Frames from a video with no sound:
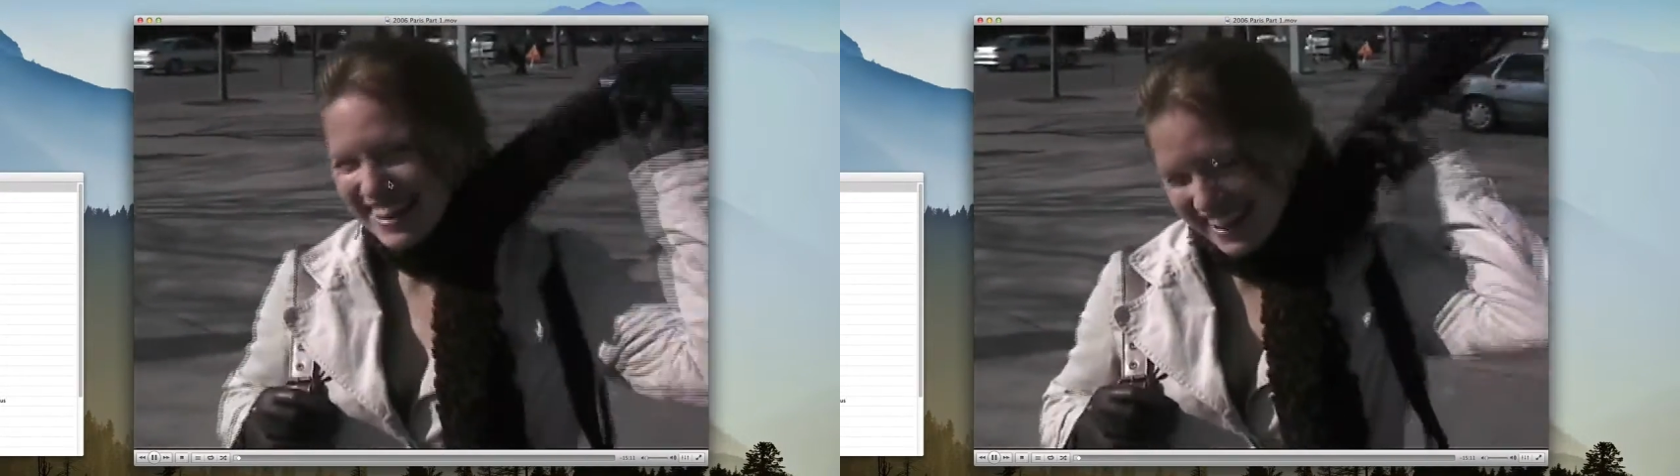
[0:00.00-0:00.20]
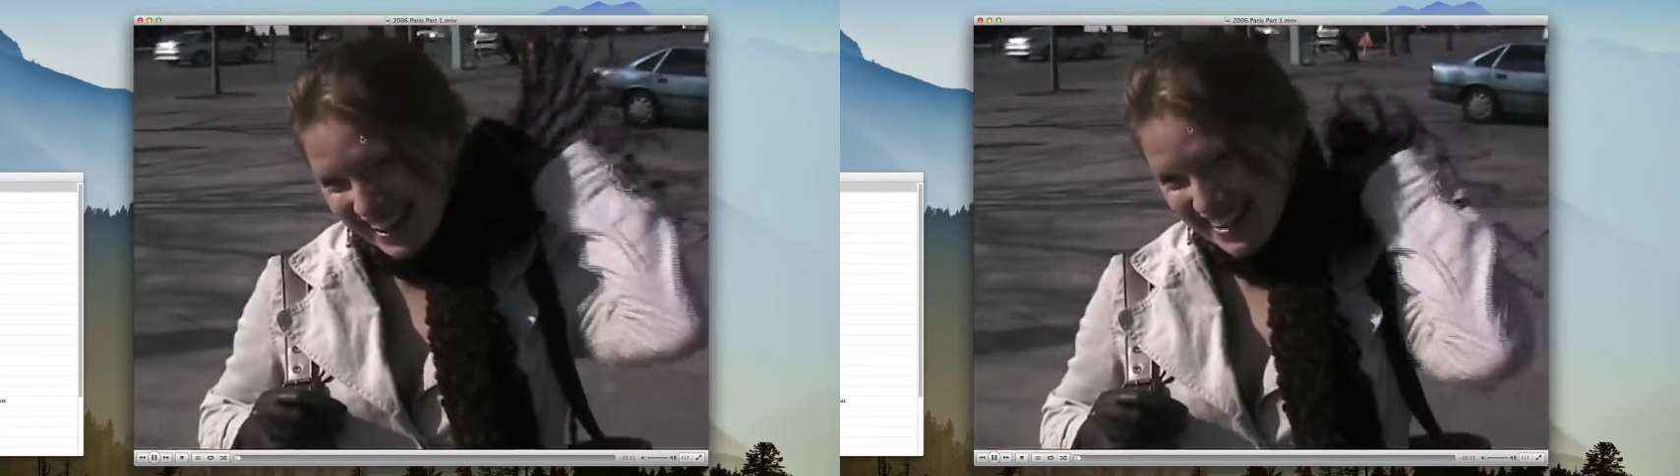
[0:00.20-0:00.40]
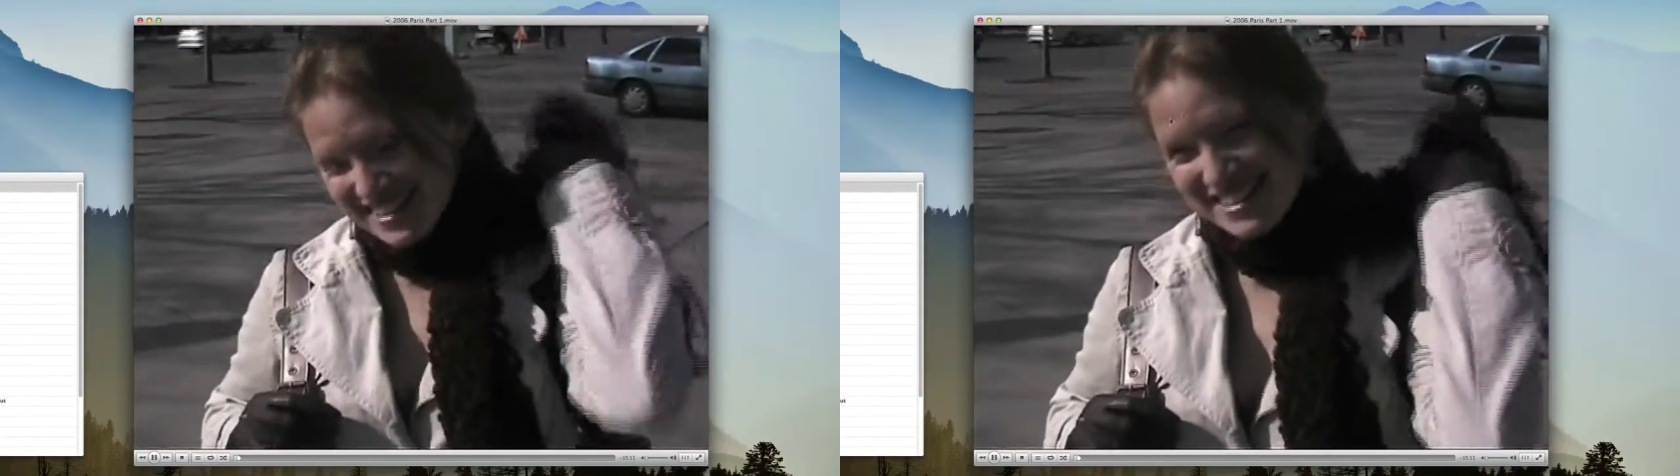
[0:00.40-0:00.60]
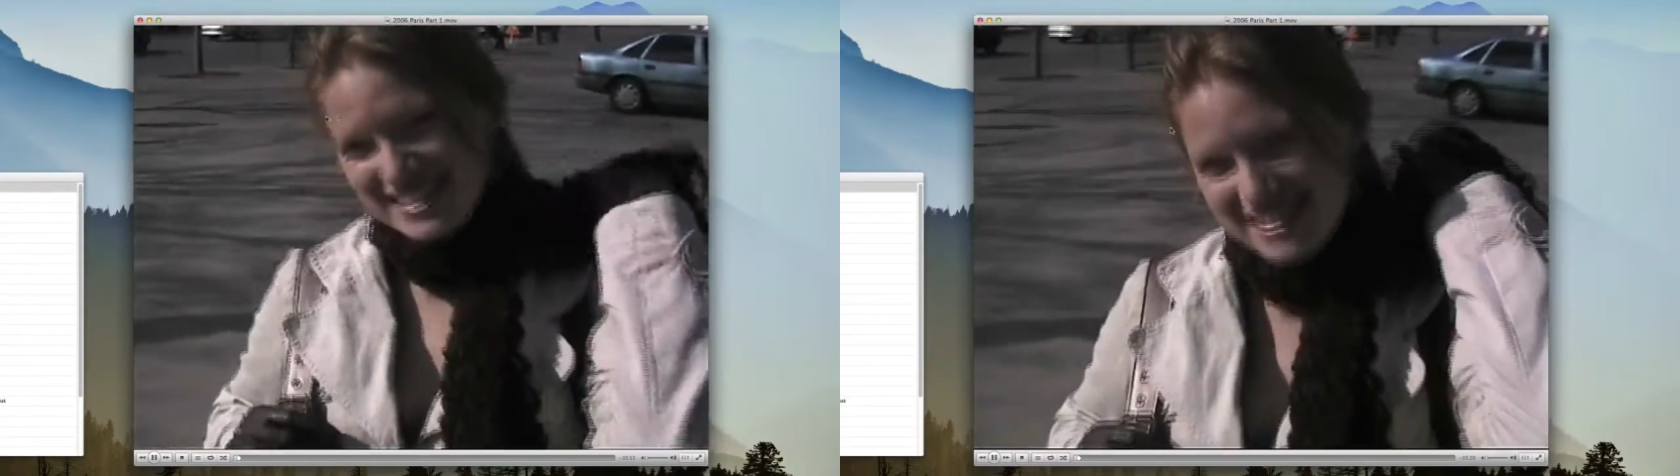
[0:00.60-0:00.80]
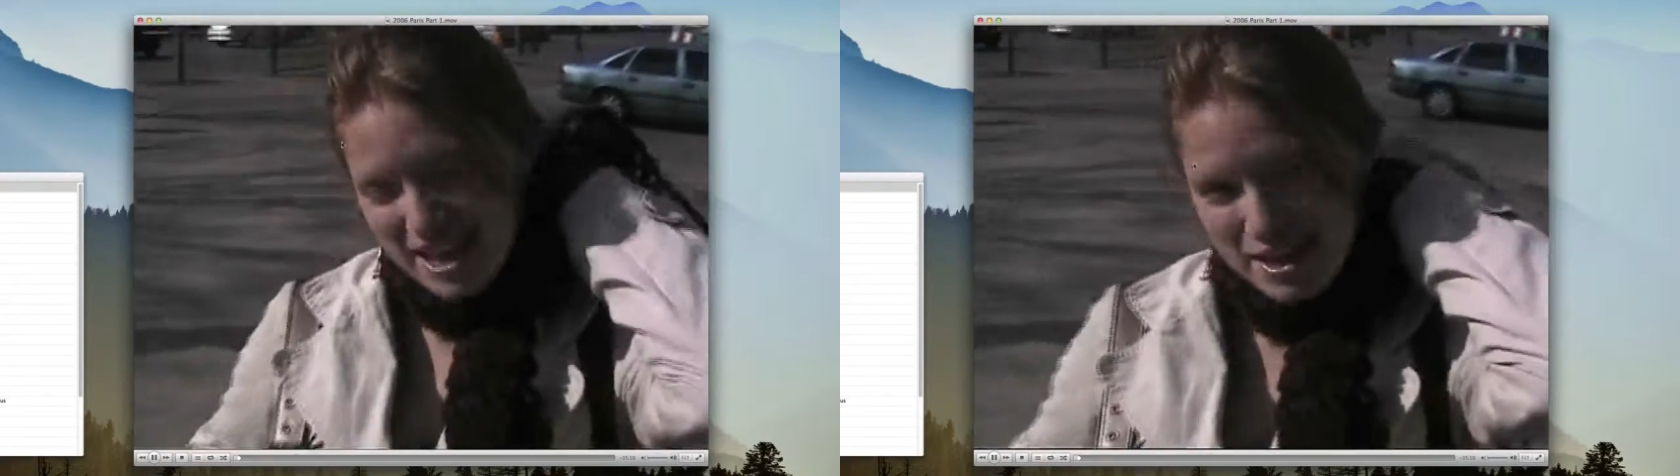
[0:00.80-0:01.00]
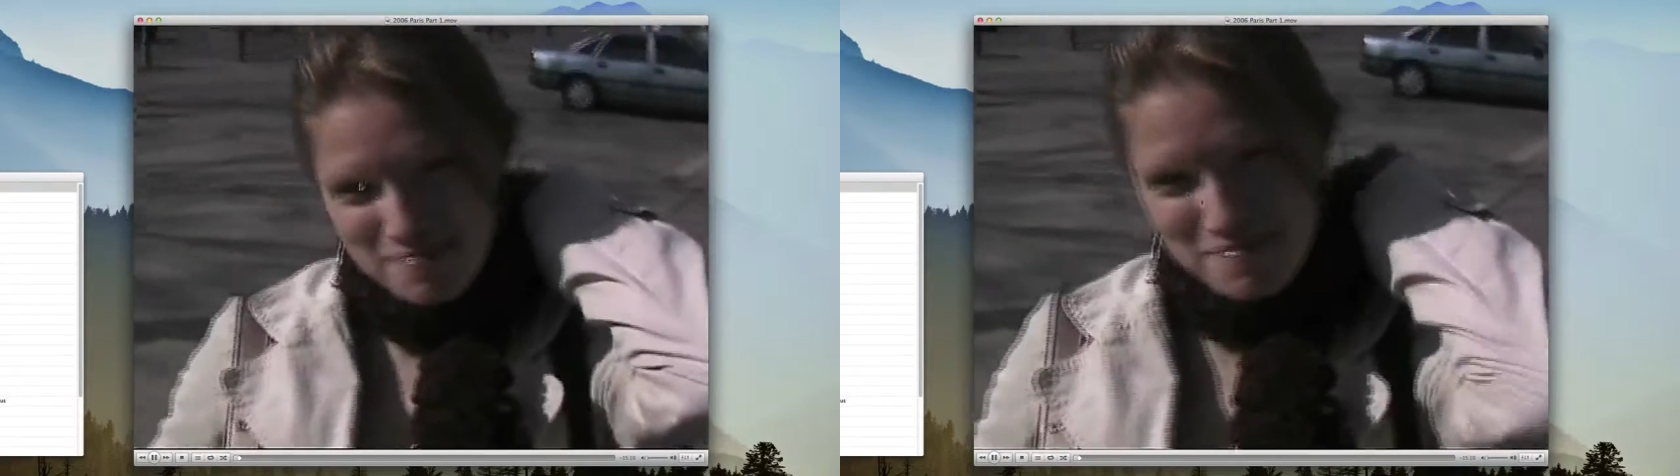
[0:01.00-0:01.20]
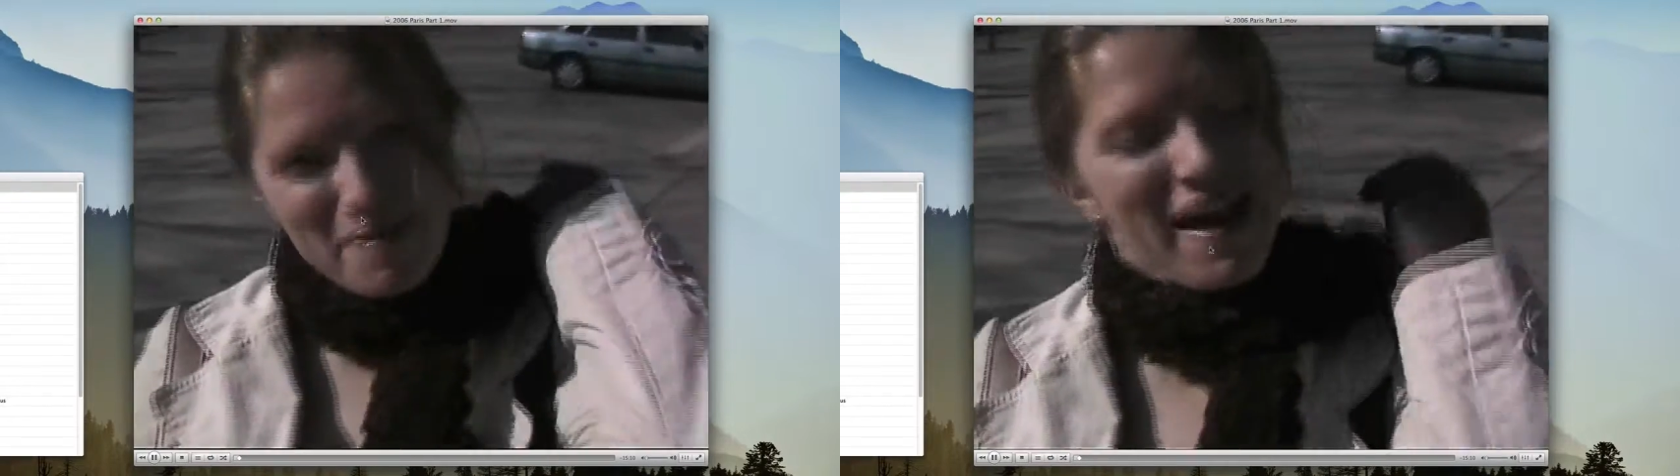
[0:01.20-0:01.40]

slight feathering